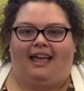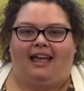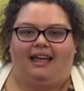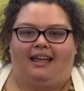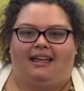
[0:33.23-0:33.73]

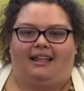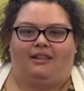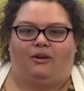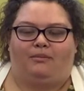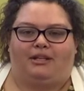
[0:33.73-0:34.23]

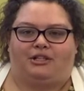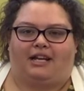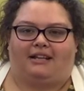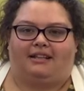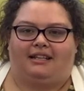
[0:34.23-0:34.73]
hello Miss
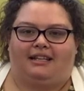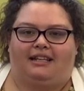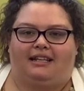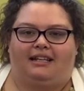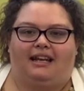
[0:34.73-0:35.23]

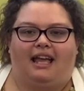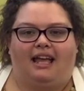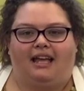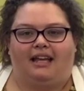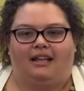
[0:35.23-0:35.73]
Jacqueline,
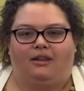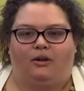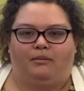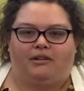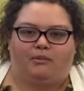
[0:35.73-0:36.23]

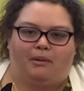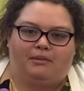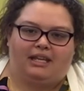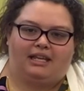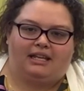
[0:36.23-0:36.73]
hello Mr.
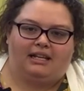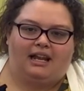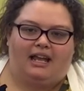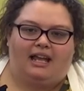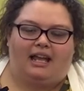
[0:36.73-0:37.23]
Pumpkin,
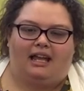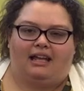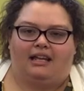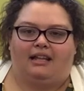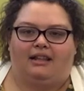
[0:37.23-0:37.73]

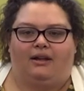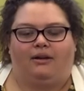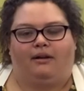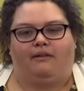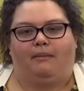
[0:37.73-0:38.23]

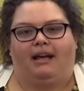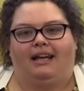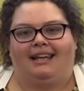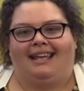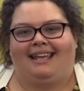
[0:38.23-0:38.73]
hello
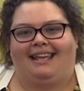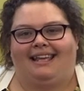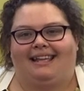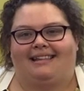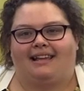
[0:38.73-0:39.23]

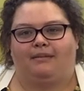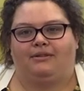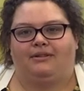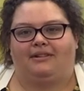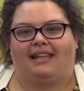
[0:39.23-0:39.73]
everybody, it's time
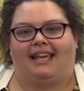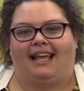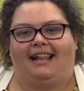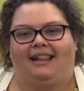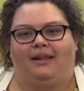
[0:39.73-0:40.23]
to say
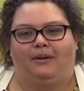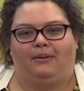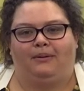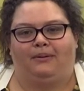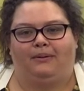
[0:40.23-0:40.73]

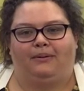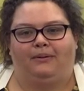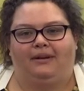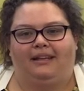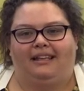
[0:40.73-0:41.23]
hello.
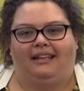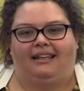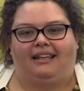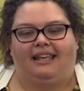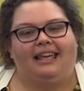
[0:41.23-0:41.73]

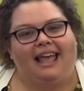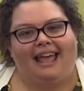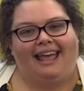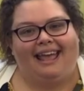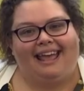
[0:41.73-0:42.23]

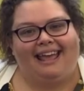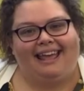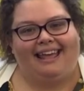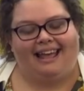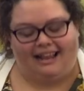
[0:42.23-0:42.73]

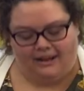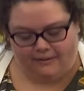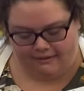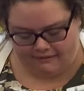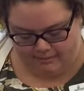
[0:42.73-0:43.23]
Yay, hello
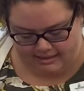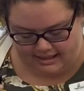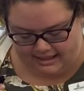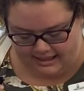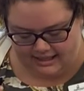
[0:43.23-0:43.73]

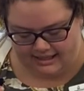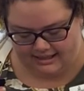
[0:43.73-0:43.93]
everybody.